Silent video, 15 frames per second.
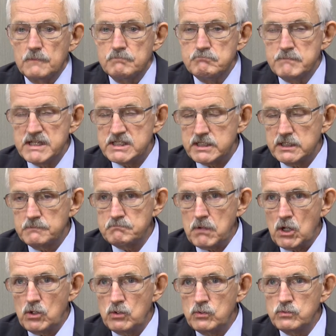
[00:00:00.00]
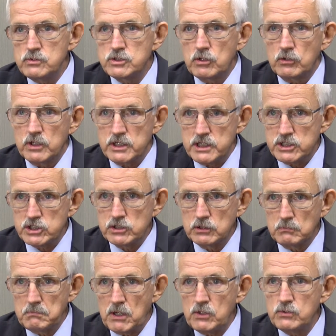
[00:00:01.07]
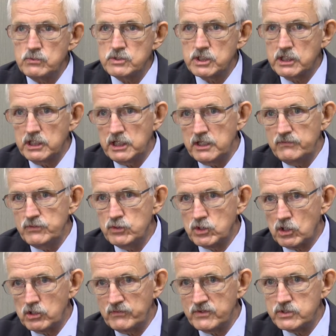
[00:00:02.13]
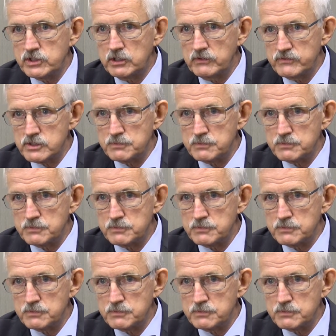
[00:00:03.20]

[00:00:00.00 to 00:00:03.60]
missing bones or additional bones can give you curvature of the